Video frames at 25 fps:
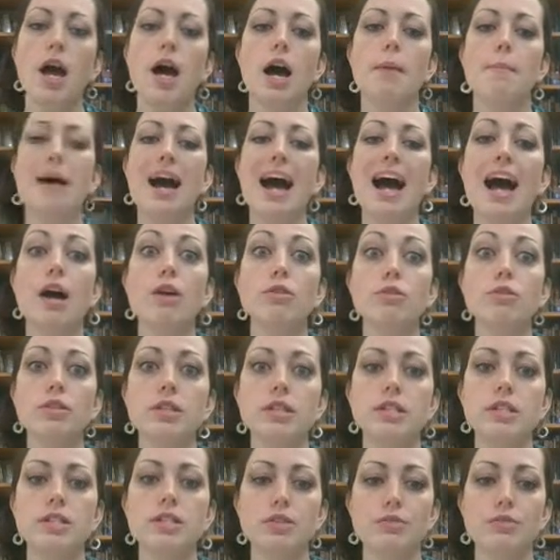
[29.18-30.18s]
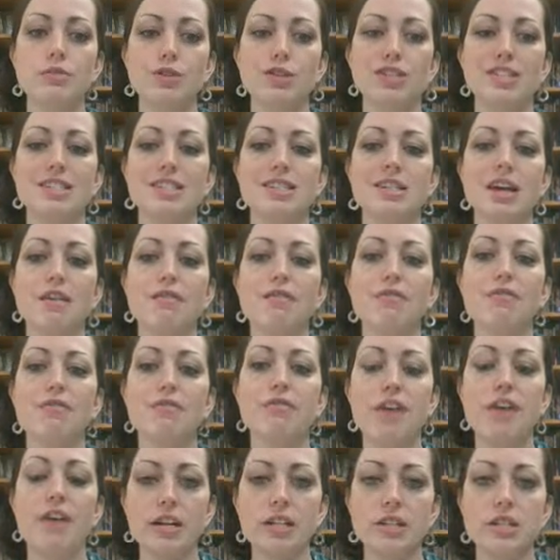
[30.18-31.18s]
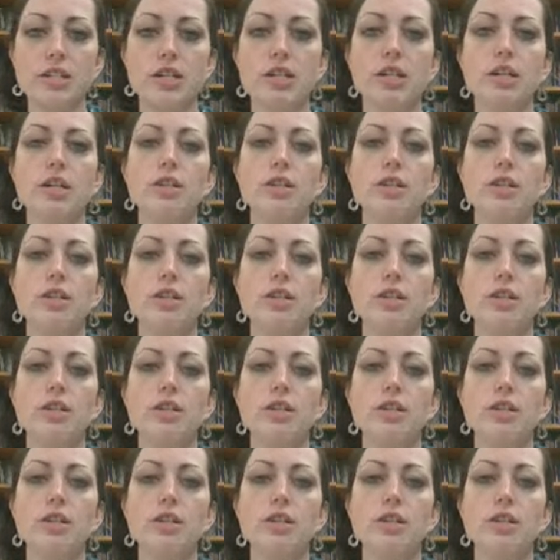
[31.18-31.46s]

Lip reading: How do these differences affect